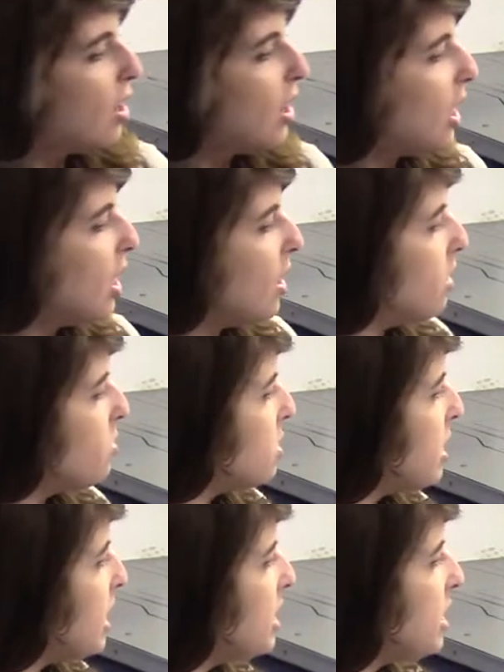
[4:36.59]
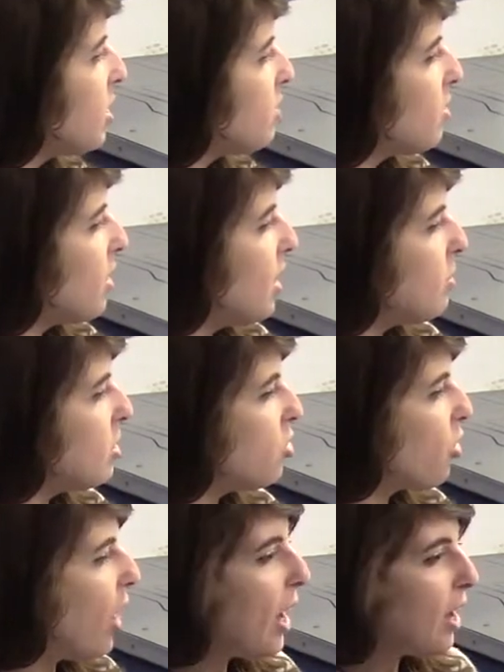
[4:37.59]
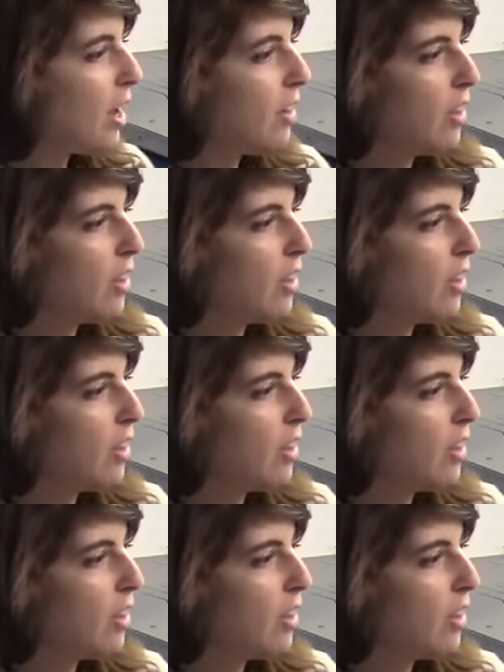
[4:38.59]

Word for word: and it was easier for them to track and